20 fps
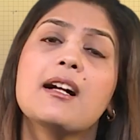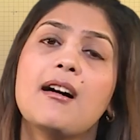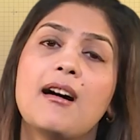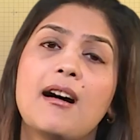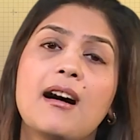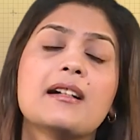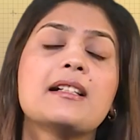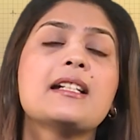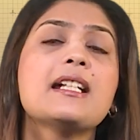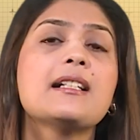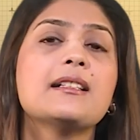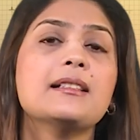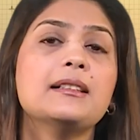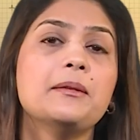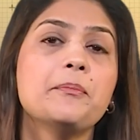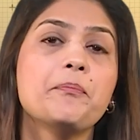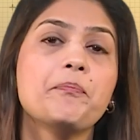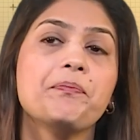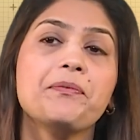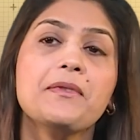article,
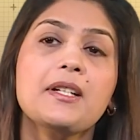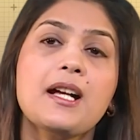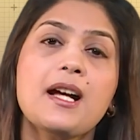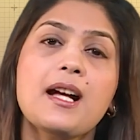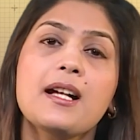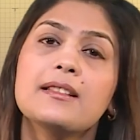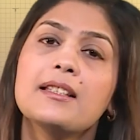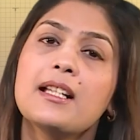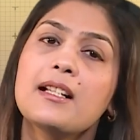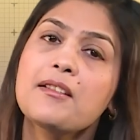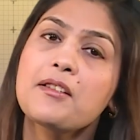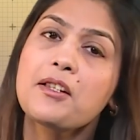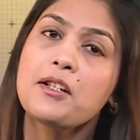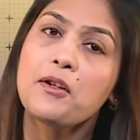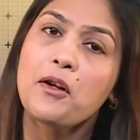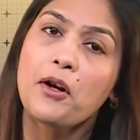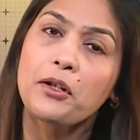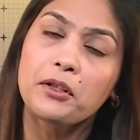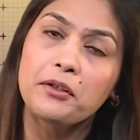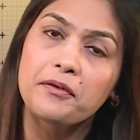there is a
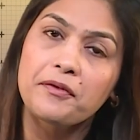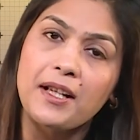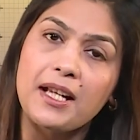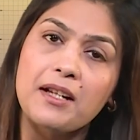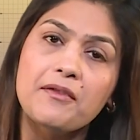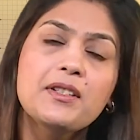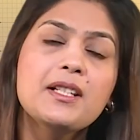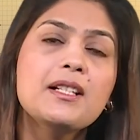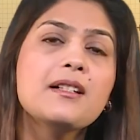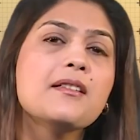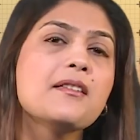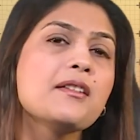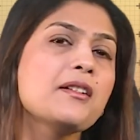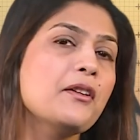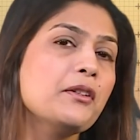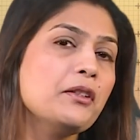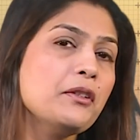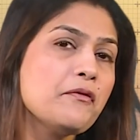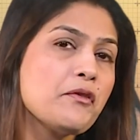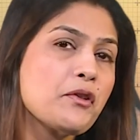lot of evidence, a
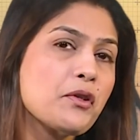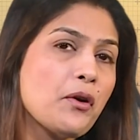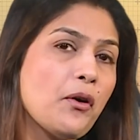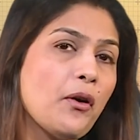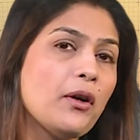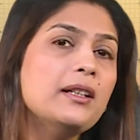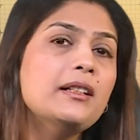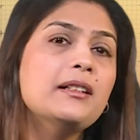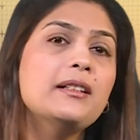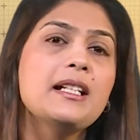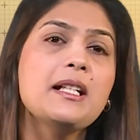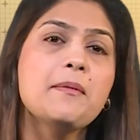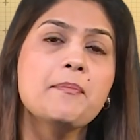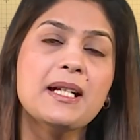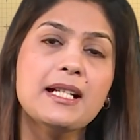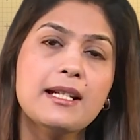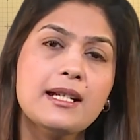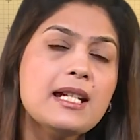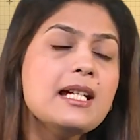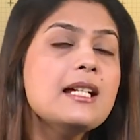lot of scholarly
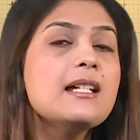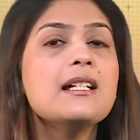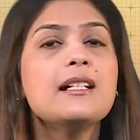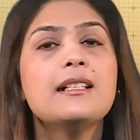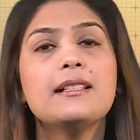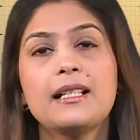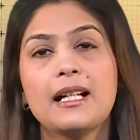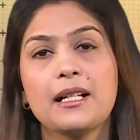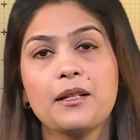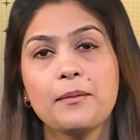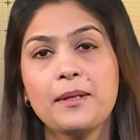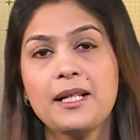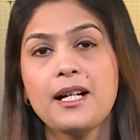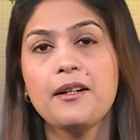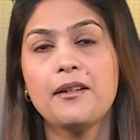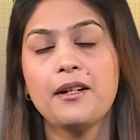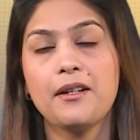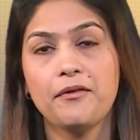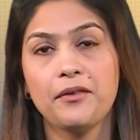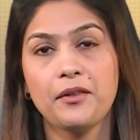material that we are
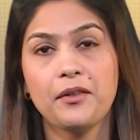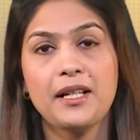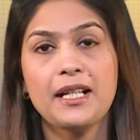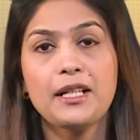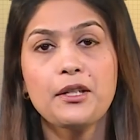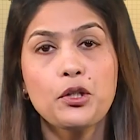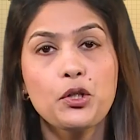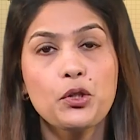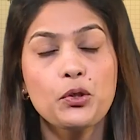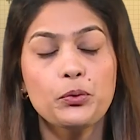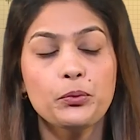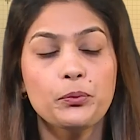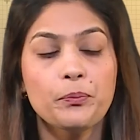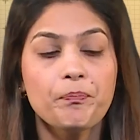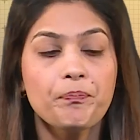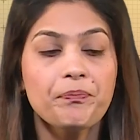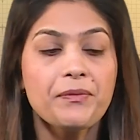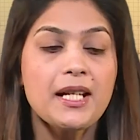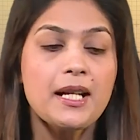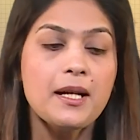referring to.
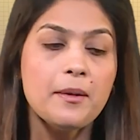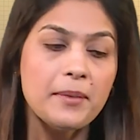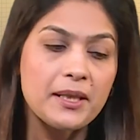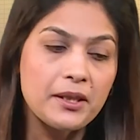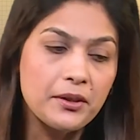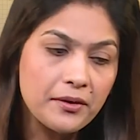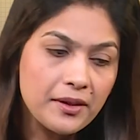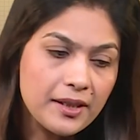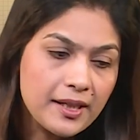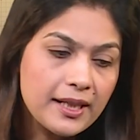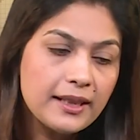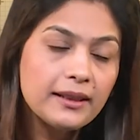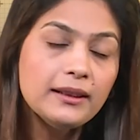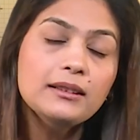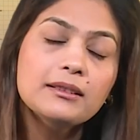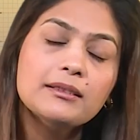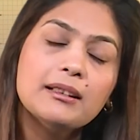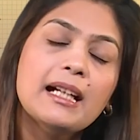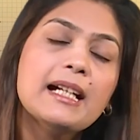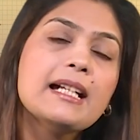But critical
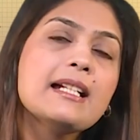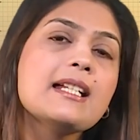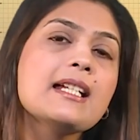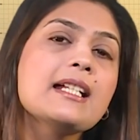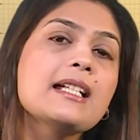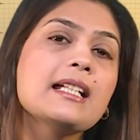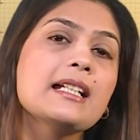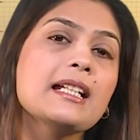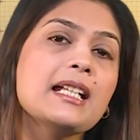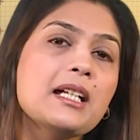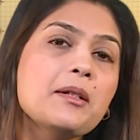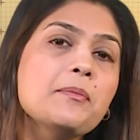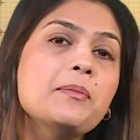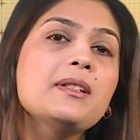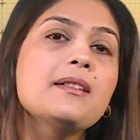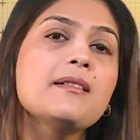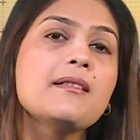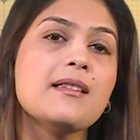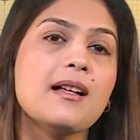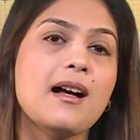writing
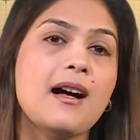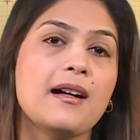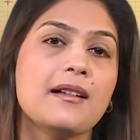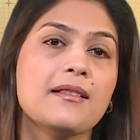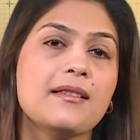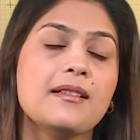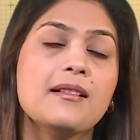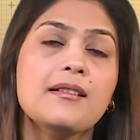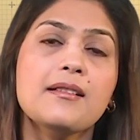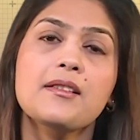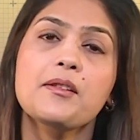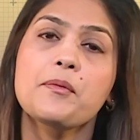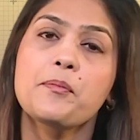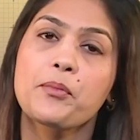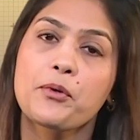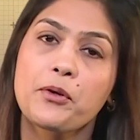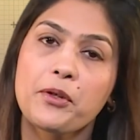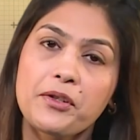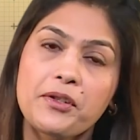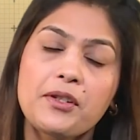enables us, it is a
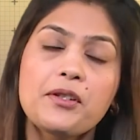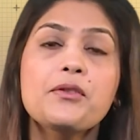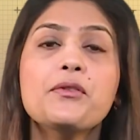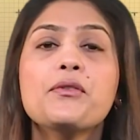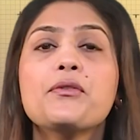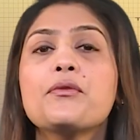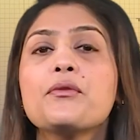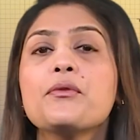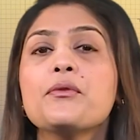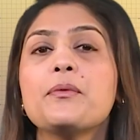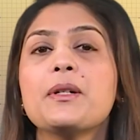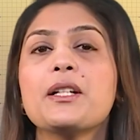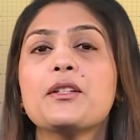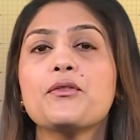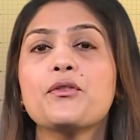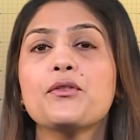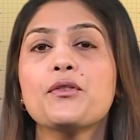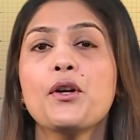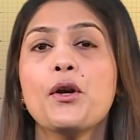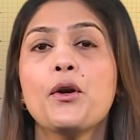process through
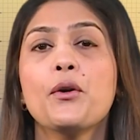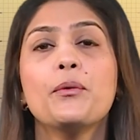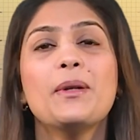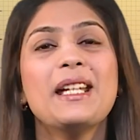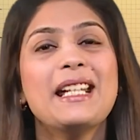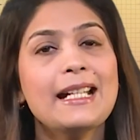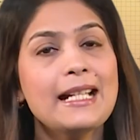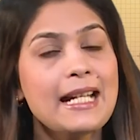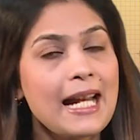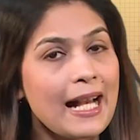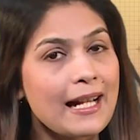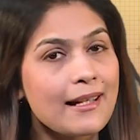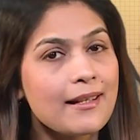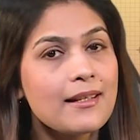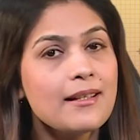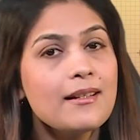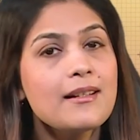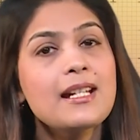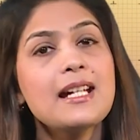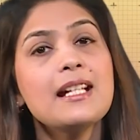which we can
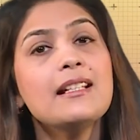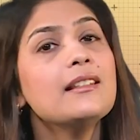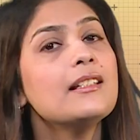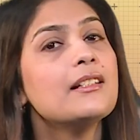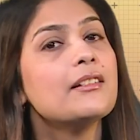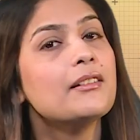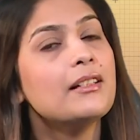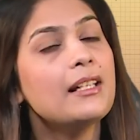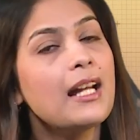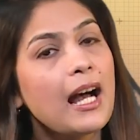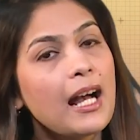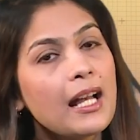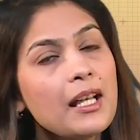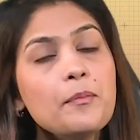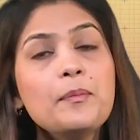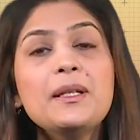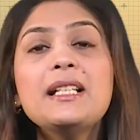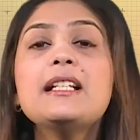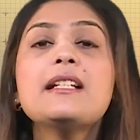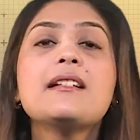ascertain the
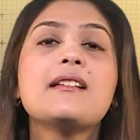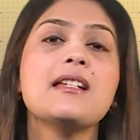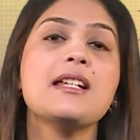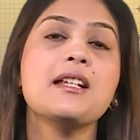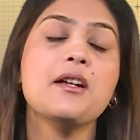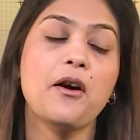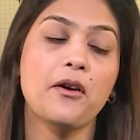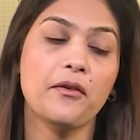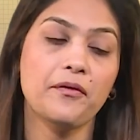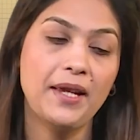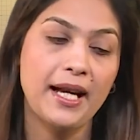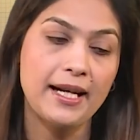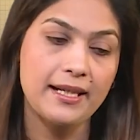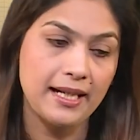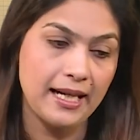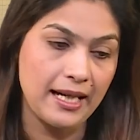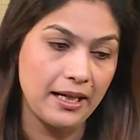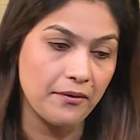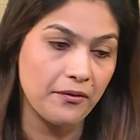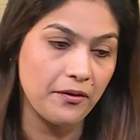reliability of that
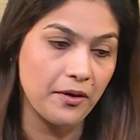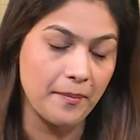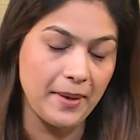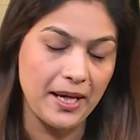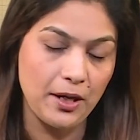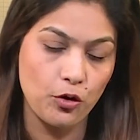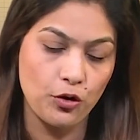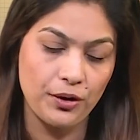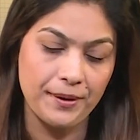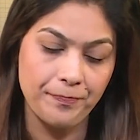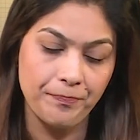information.